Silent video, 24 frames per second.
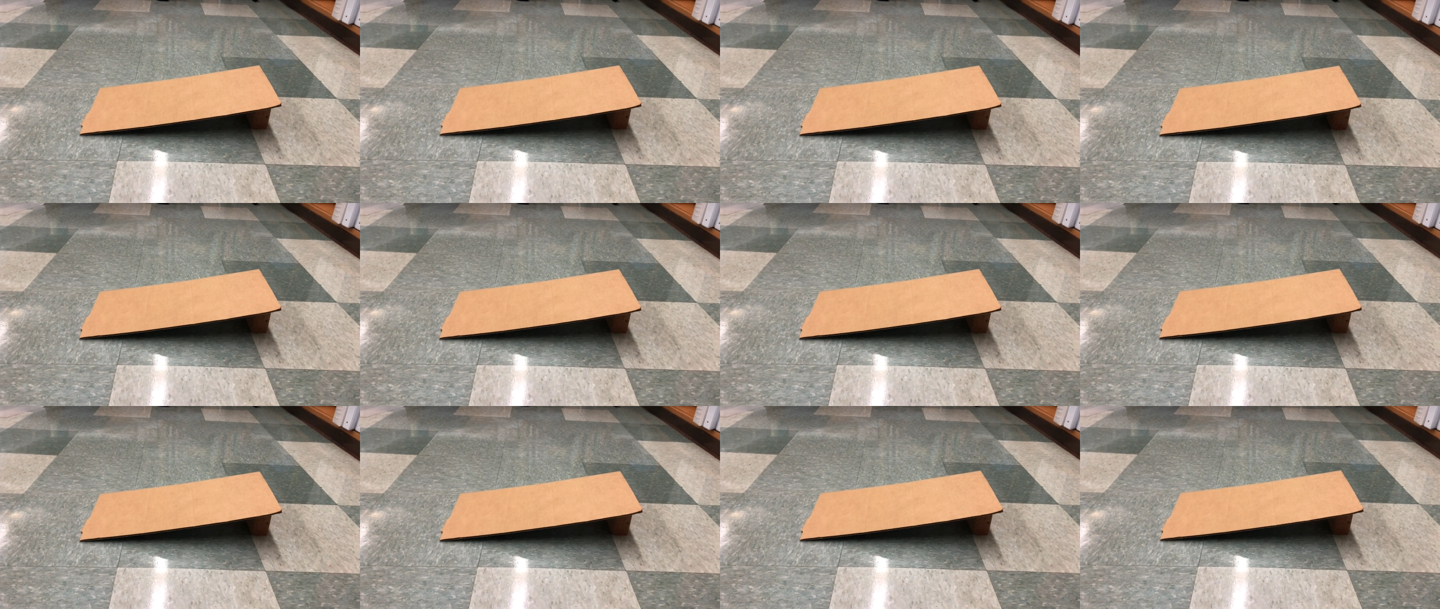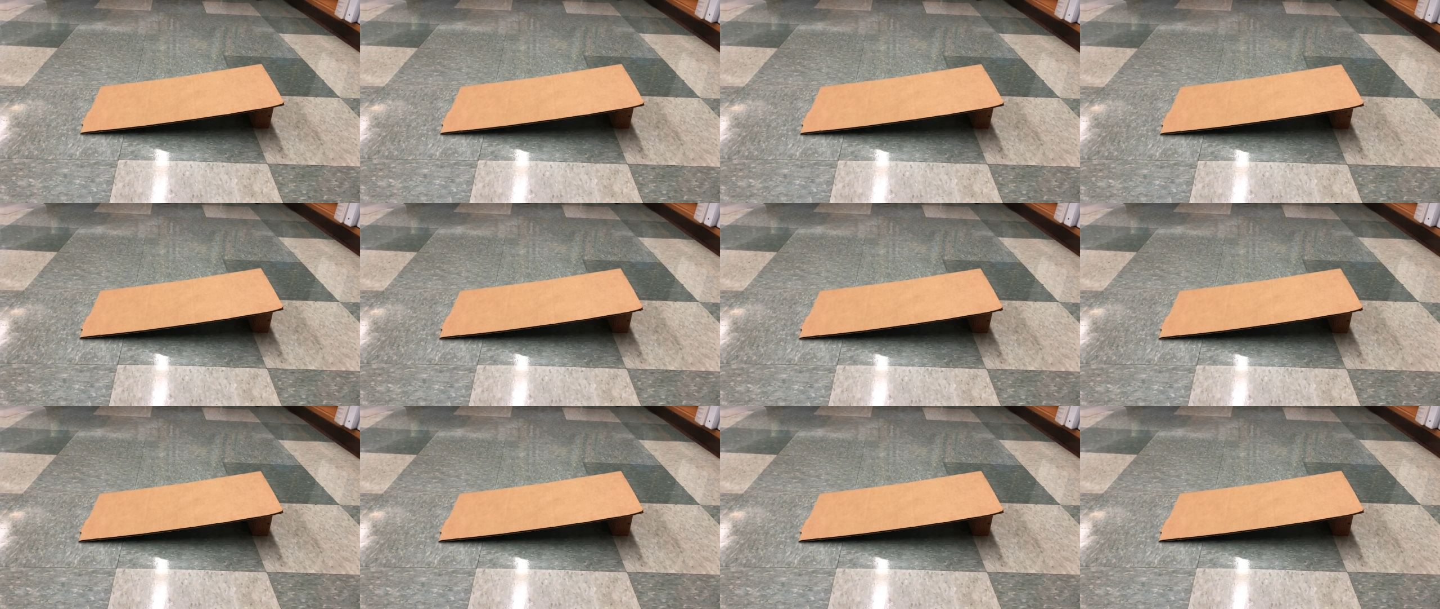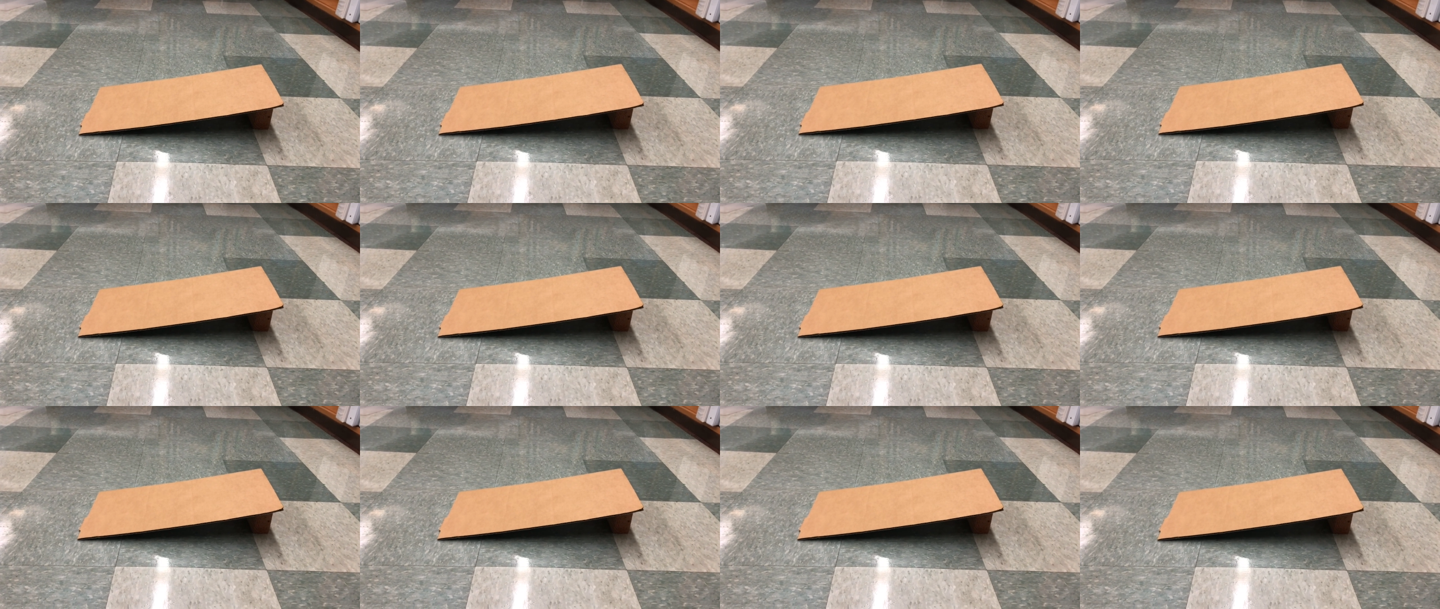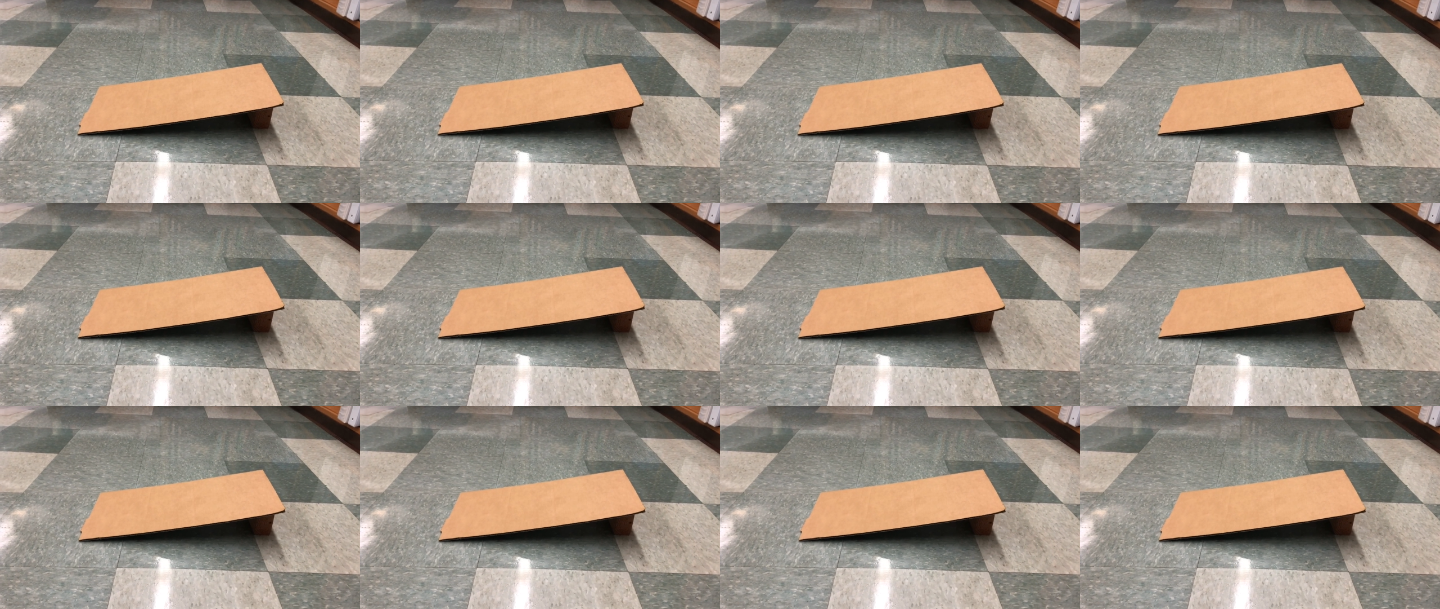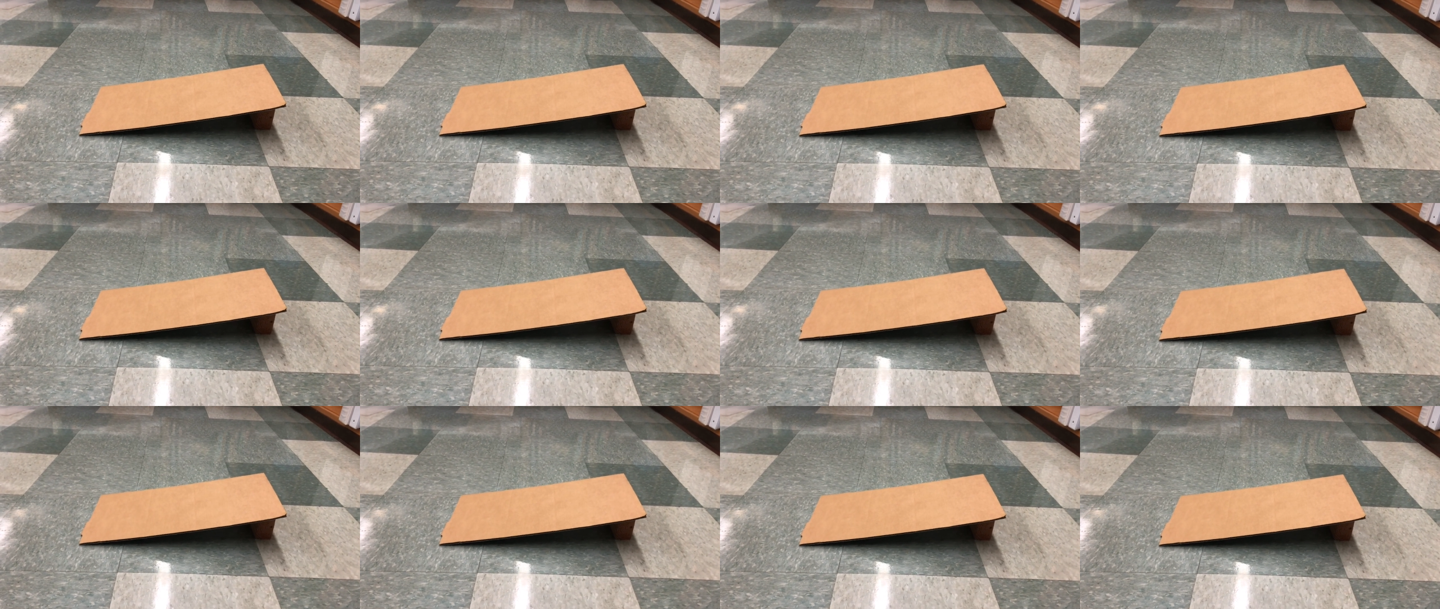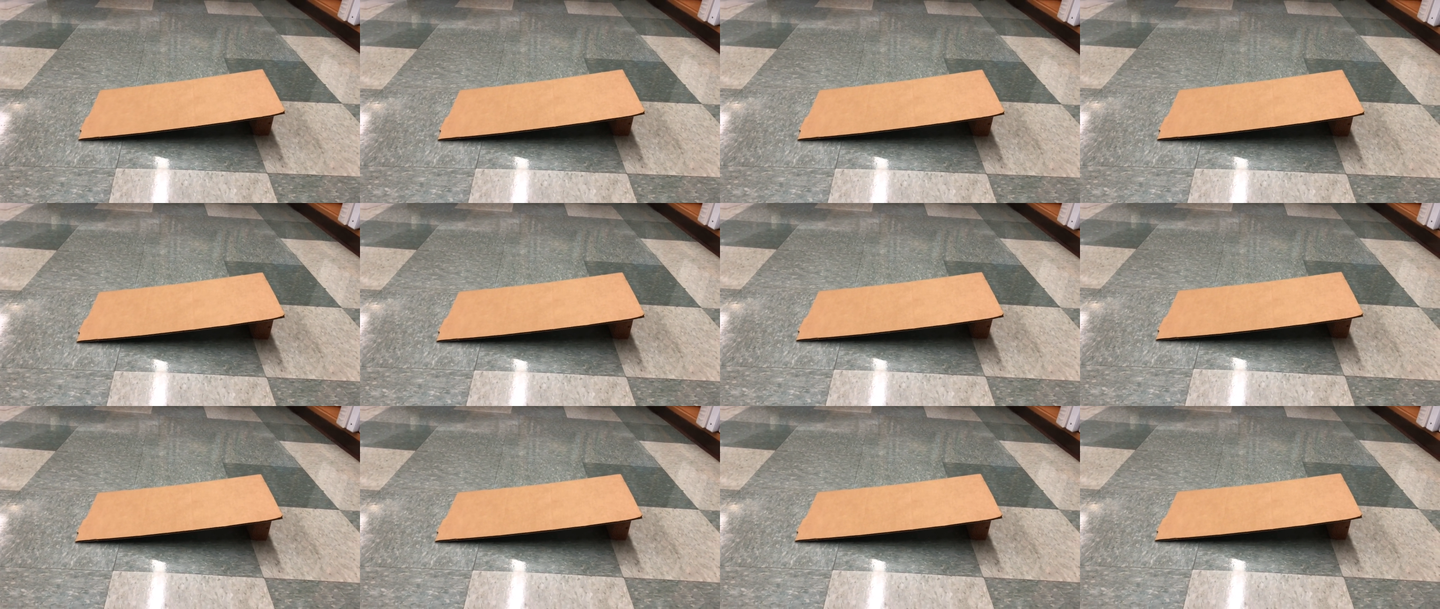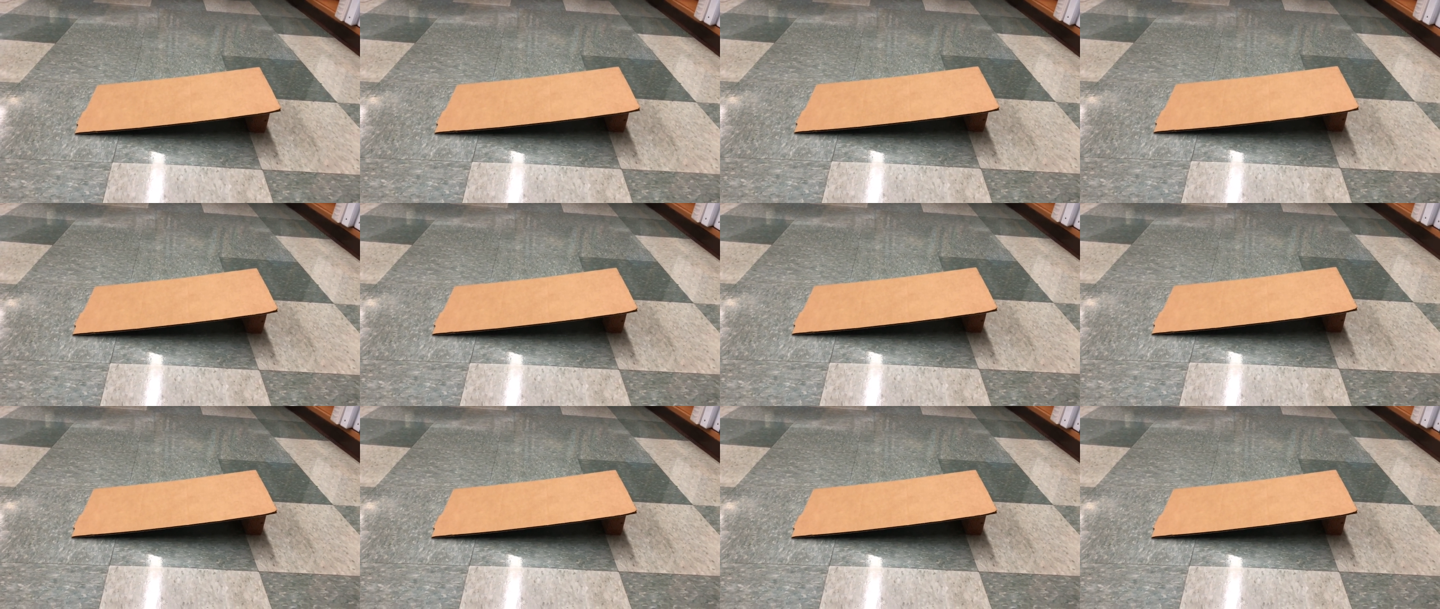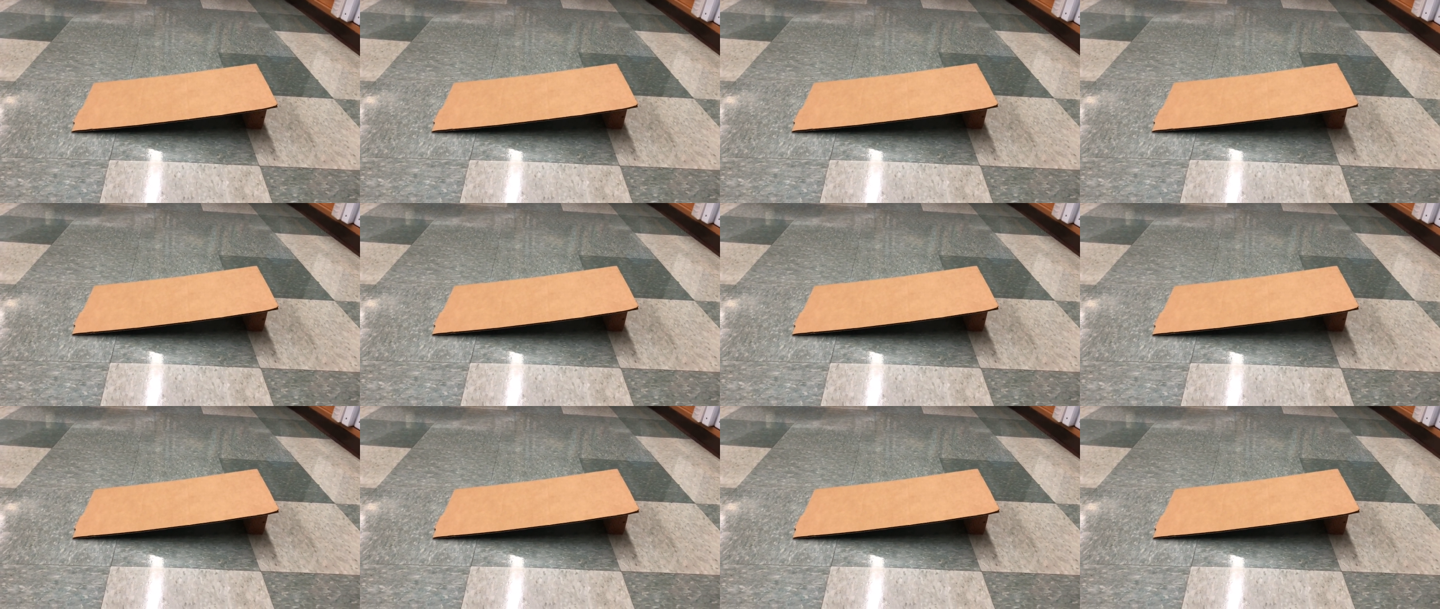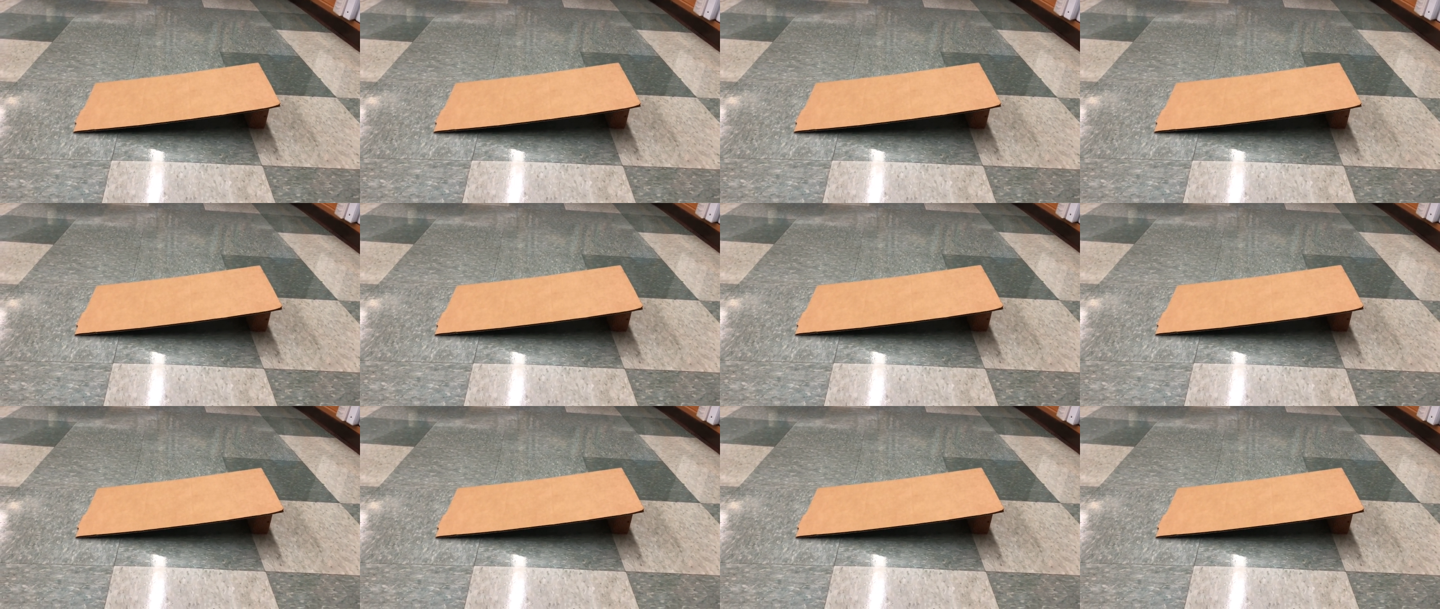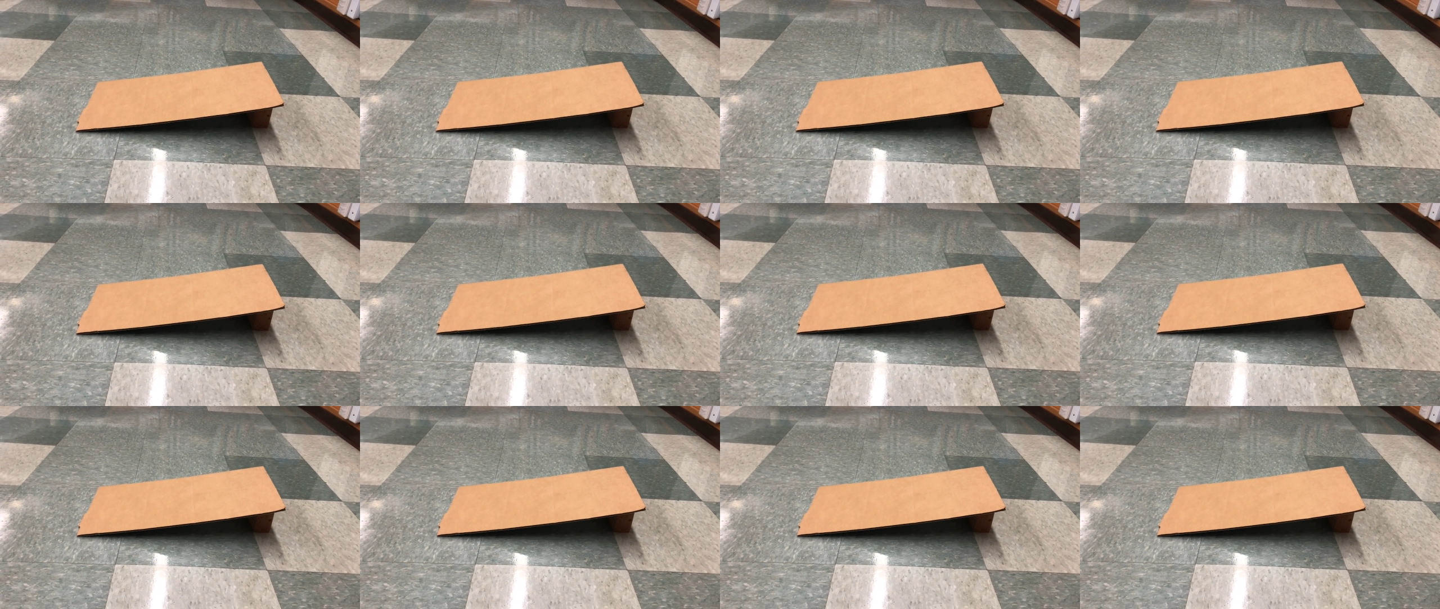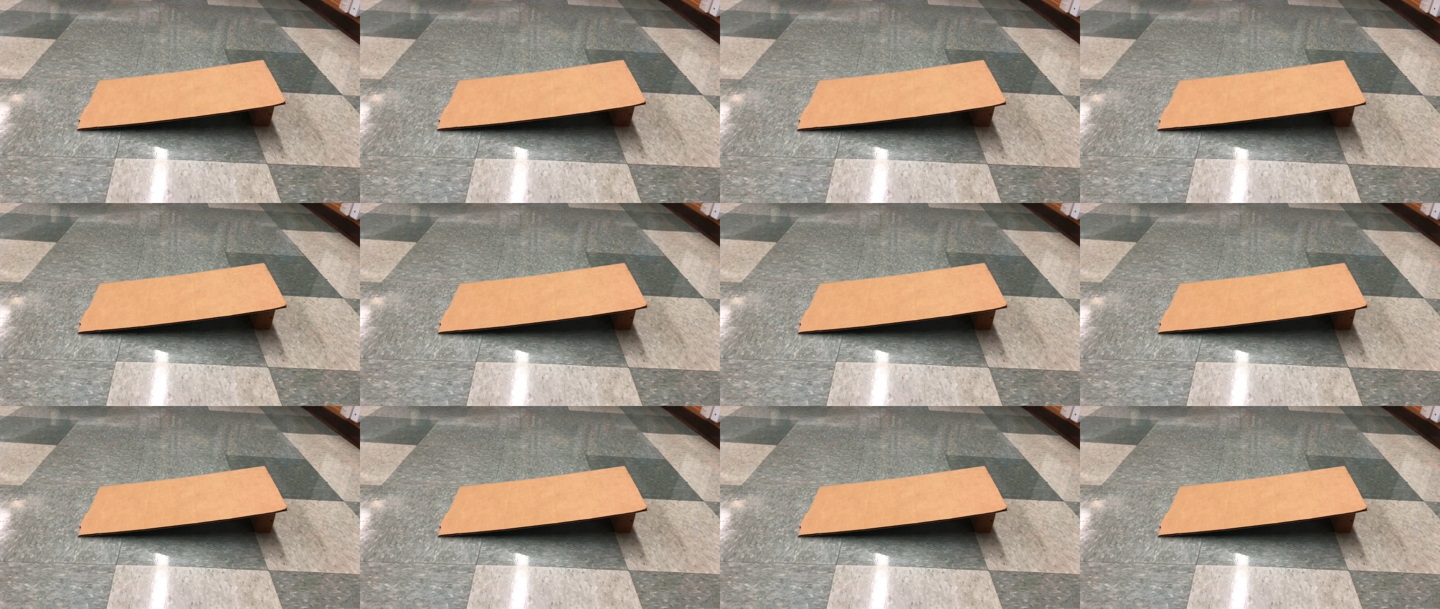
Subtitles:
No face is visible, so there are no lips to read.